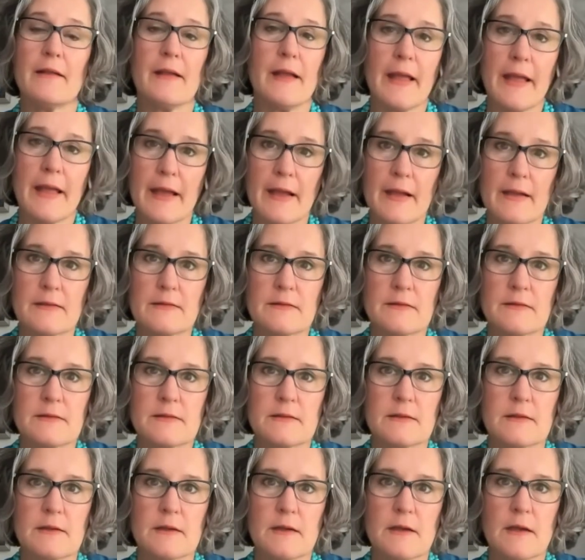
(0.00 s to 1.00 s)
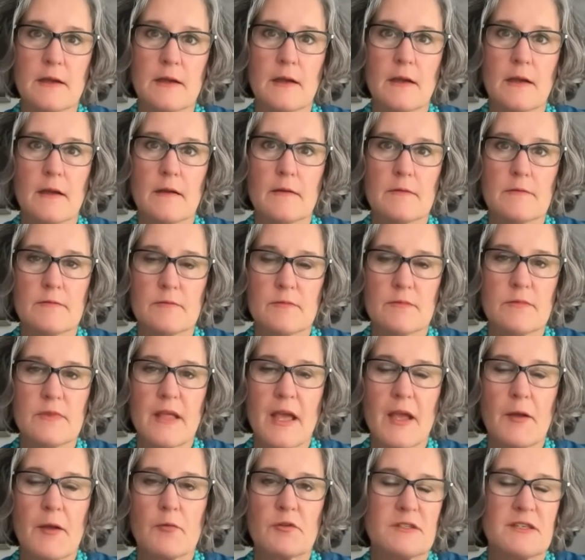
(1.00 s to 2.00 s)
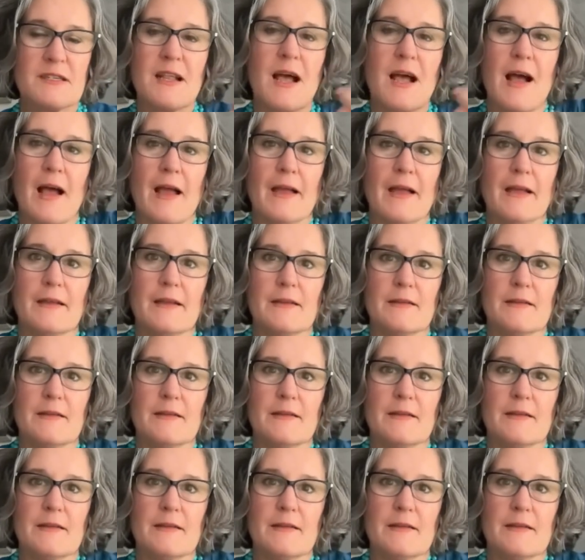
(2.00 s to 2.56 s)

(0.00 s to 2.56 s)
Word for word: and they were denied